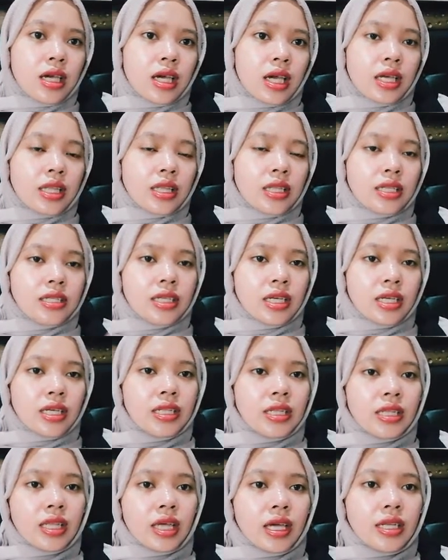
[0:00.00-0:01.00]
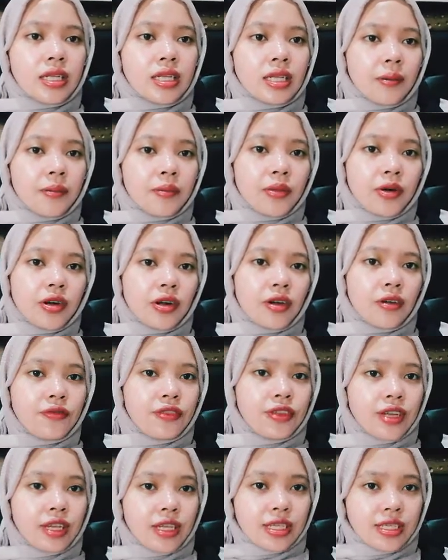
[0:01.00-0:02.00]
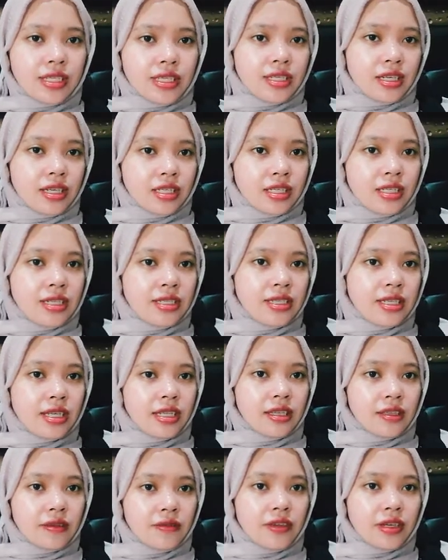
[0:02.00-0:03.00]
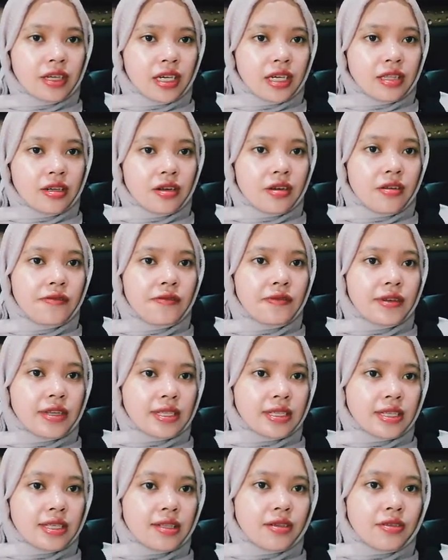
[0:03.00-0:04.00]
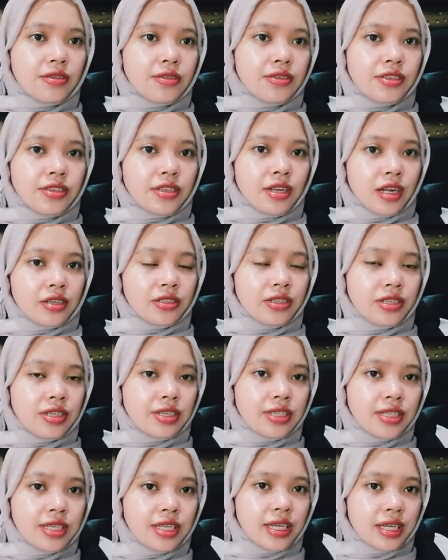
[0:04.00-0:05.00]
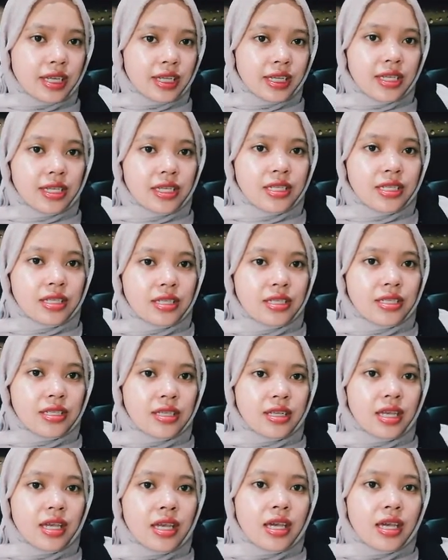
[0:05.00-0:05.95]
and number of the registration certificate or vessel constructions declarations,